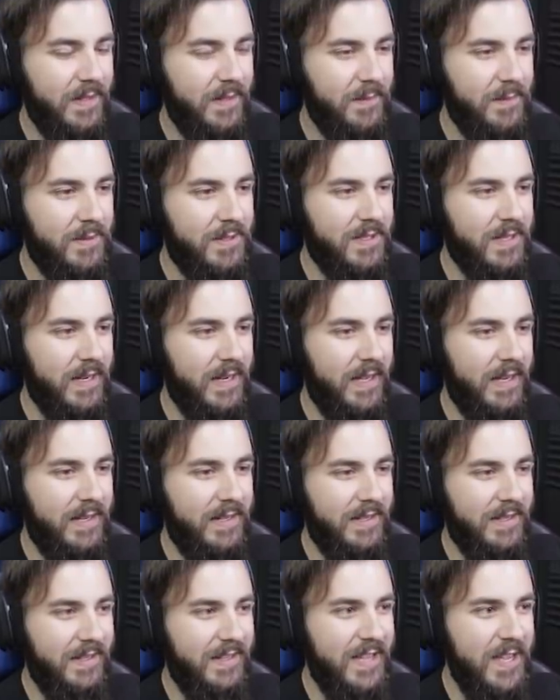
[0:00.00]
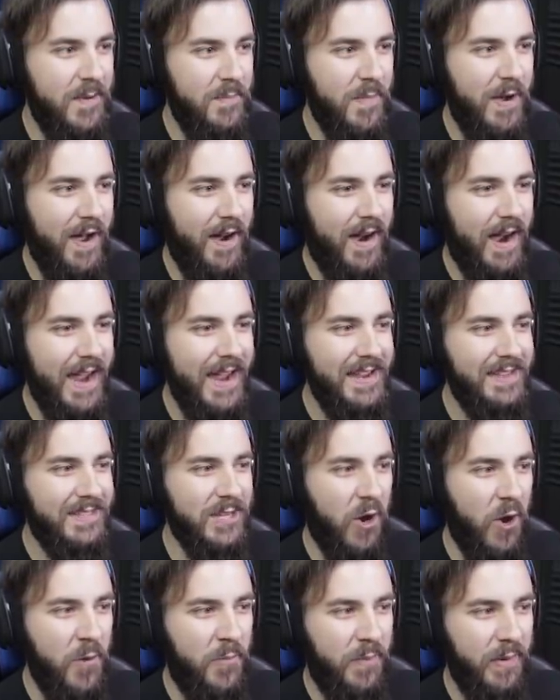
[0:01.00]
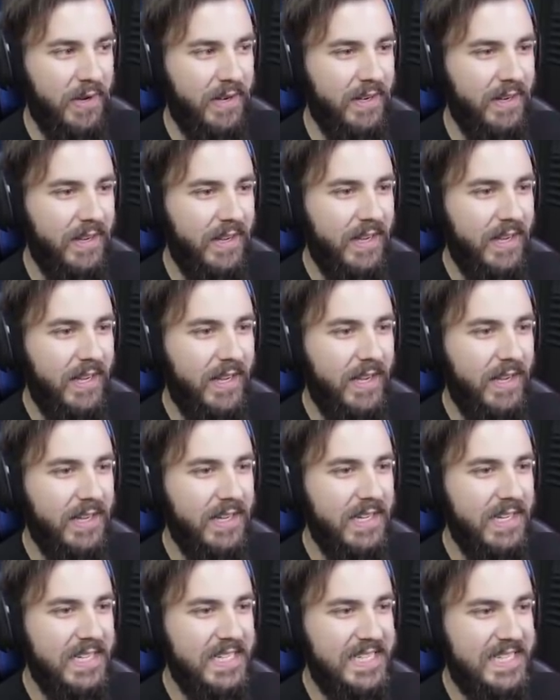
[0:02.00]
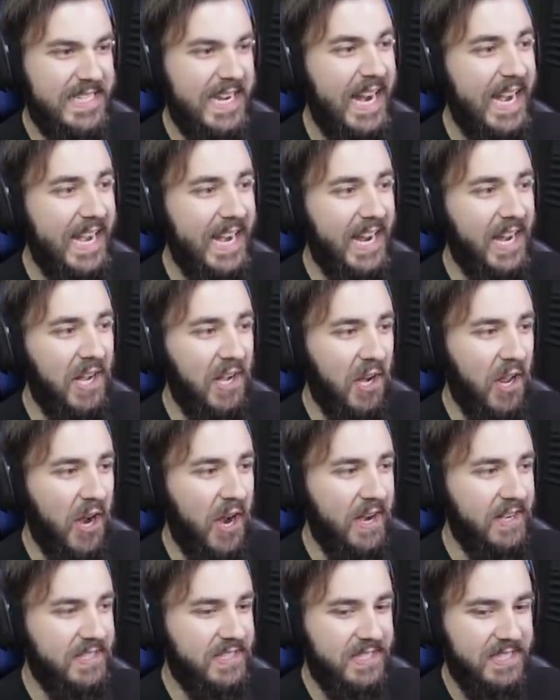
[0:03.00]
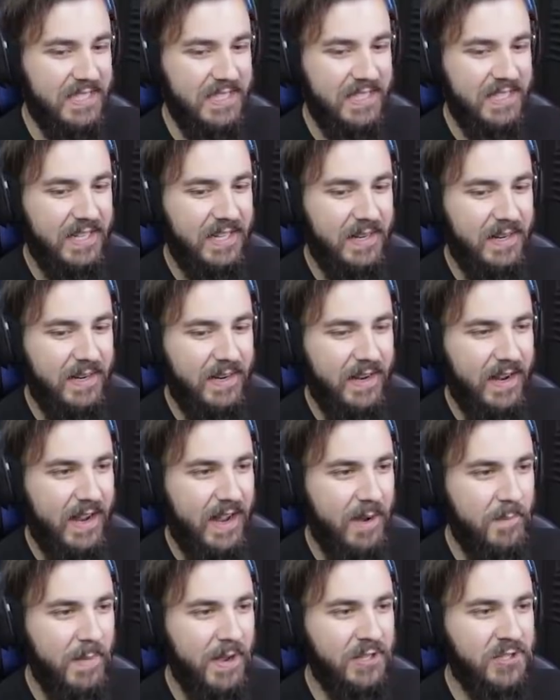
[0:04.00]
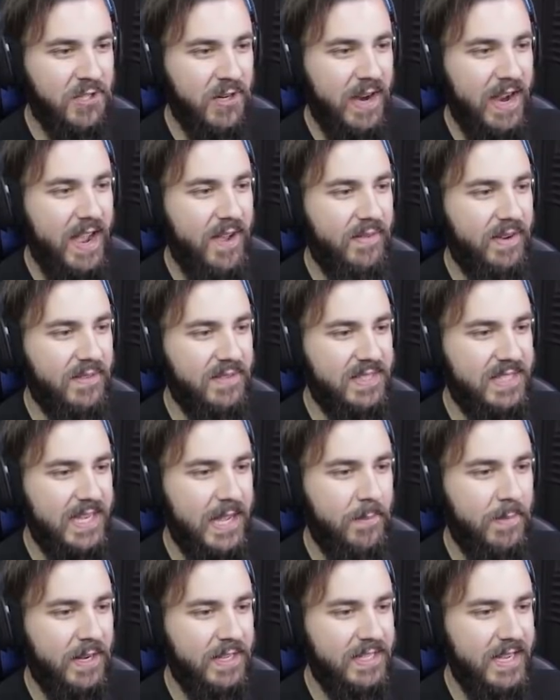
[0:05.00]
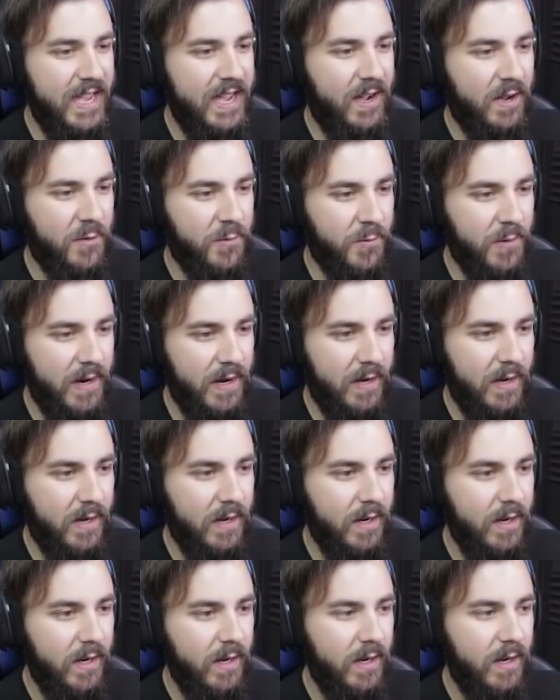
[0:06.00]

I'm just going to keep my eyes open, stay alert, and make sure I have enough stamina to outrun